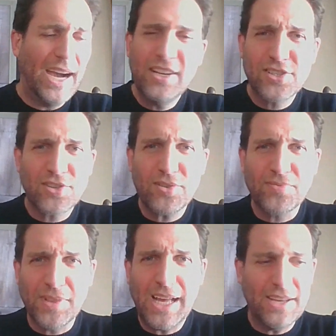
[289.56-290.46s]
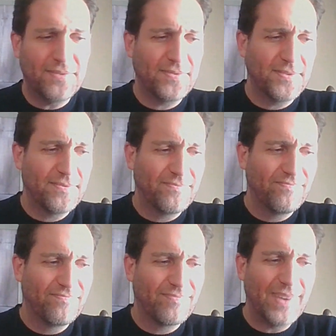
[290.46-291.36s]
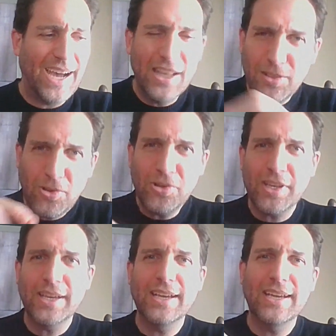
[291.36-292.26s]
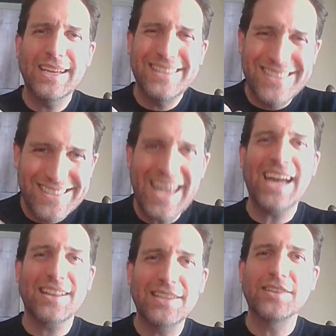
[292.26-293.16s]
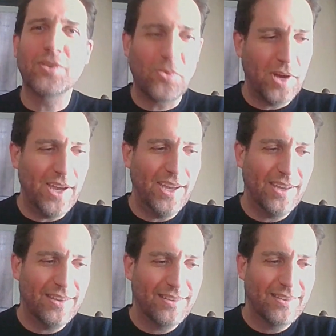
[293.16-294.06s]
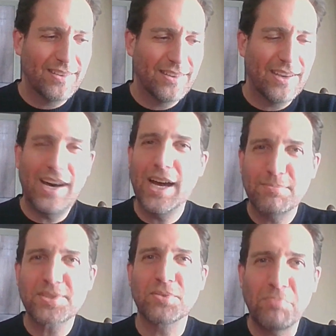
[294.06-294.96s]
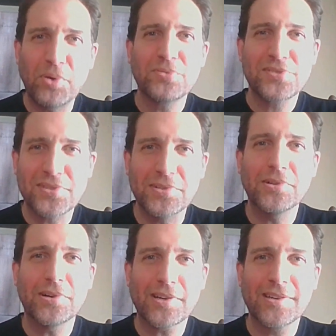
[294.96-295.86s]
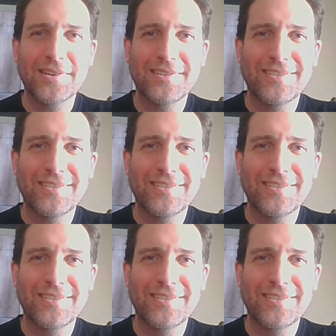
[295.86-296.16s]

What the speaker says: I deserve life. I look exactly the way I'm supposed to look.